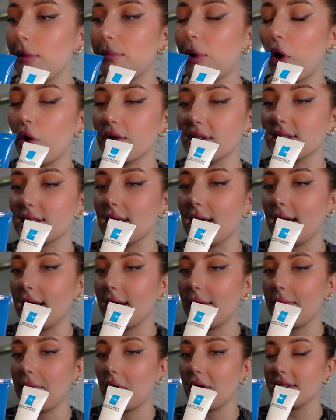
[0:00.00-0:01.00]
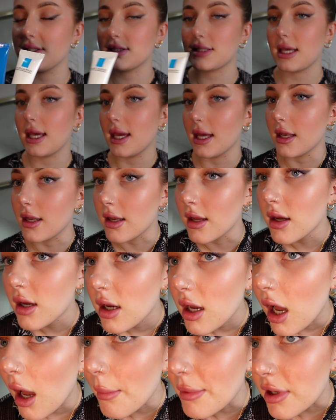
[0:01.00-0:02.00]
But honestly, my skin,
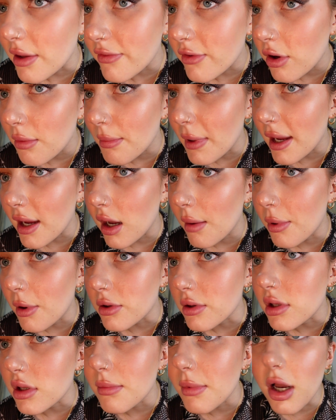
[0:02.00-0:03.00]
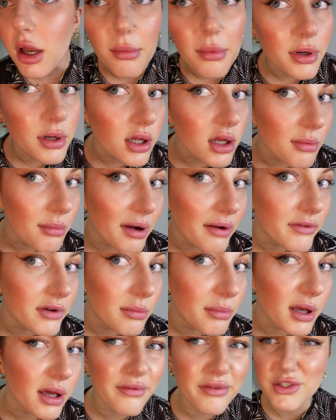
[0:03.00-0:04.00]
I mean, I've got makeup on at the moment and I'm having a
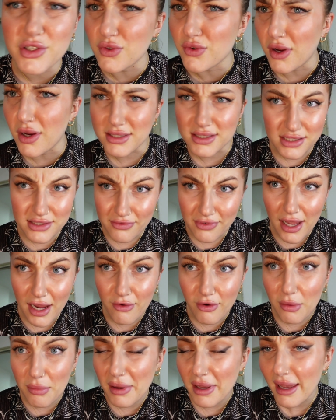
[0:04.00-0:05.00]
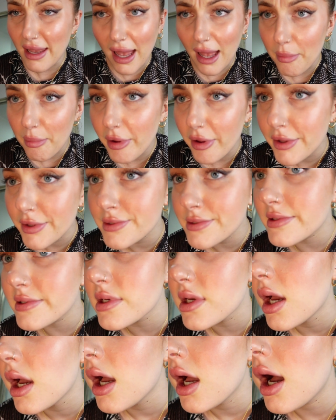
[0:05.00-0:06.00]
bit of a psoriasis flare up. It
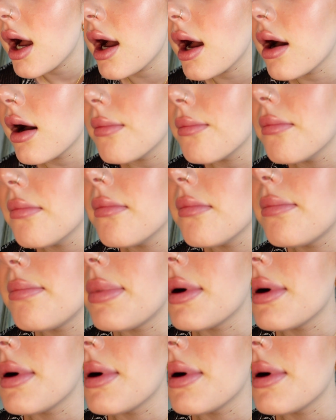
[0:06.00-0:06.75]
happens, um,